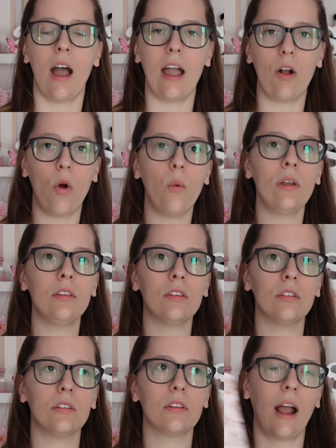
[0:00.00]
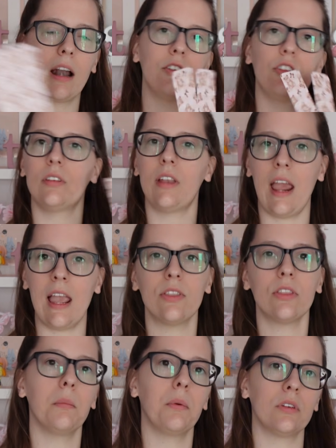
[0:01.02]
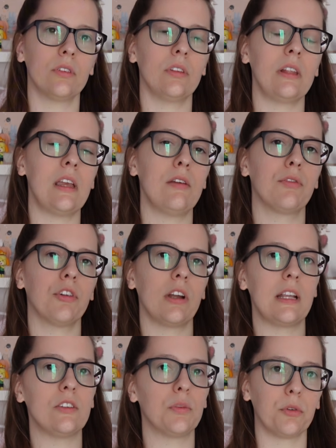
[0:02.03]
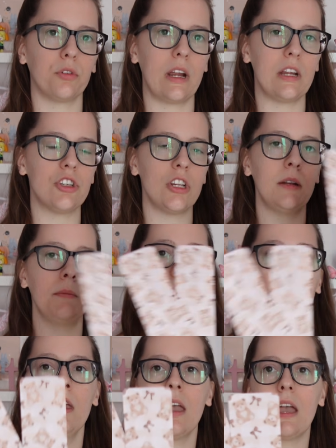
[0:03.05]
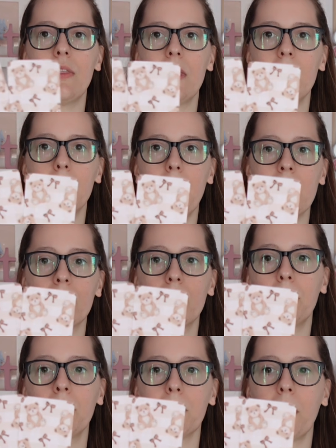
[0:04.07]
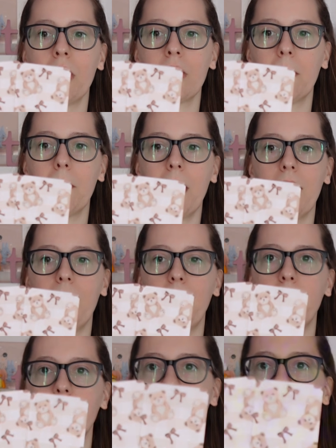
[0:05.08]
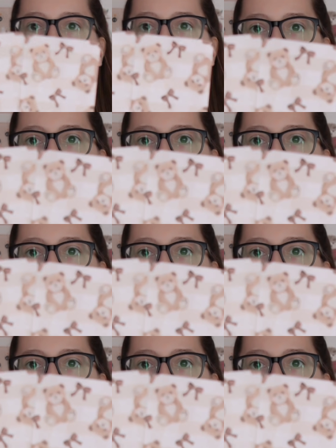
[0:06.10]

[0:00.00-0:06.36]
I always kind of just take the book sleeve for inspiration and then make the bookmark my own. So you can